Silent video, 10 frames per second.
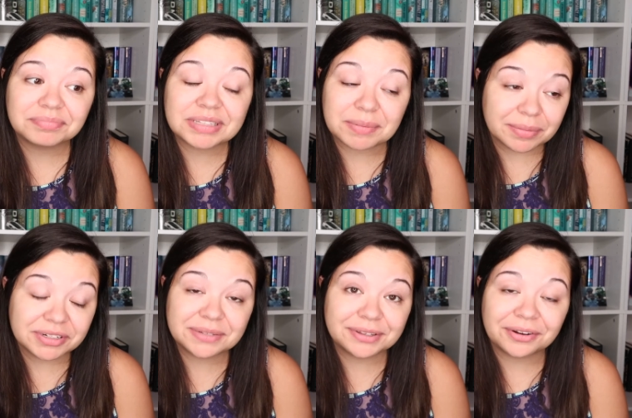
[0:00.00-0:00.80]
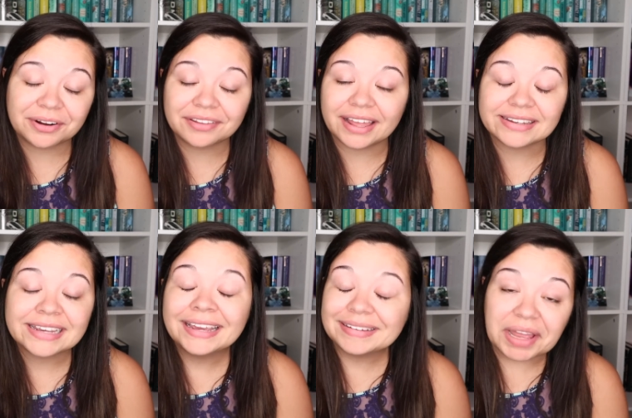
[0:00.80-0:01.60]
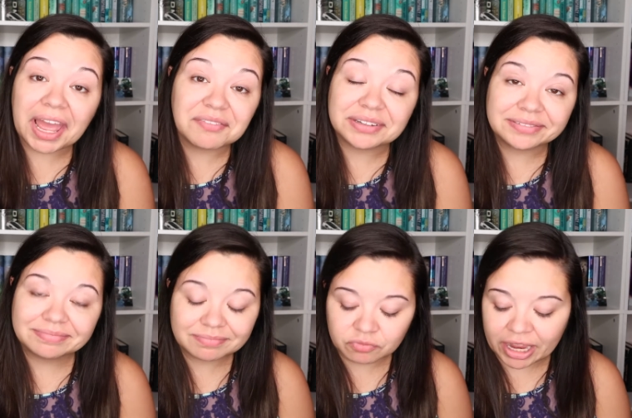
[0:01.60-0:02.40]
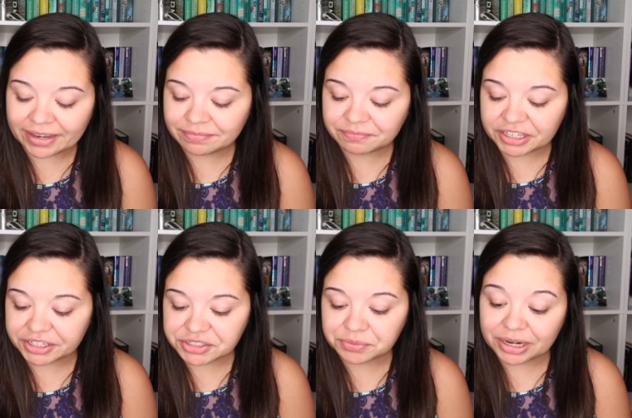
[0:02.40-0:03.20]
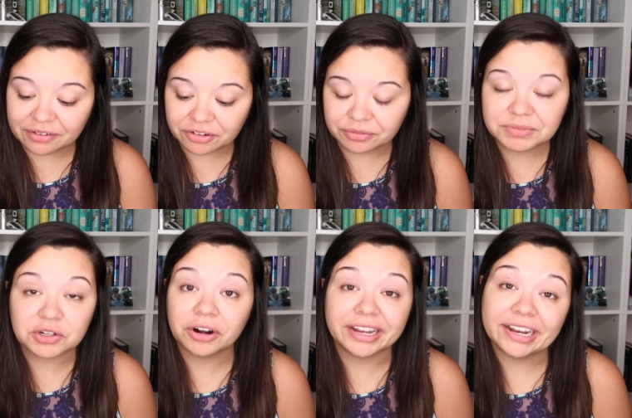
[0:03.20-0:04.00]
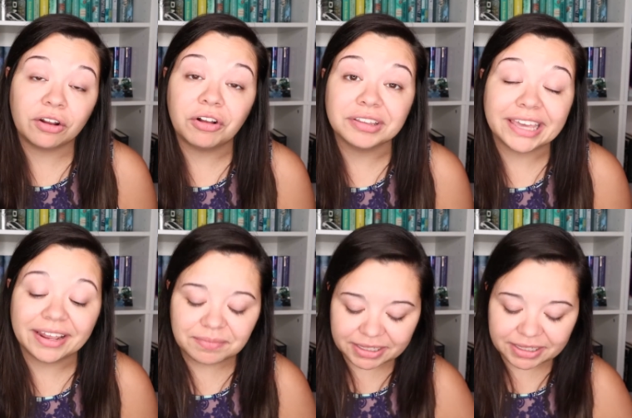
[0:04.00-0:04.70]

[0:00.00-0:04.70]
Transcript: September TBR that I haven't read, finished, whatever, started at all yet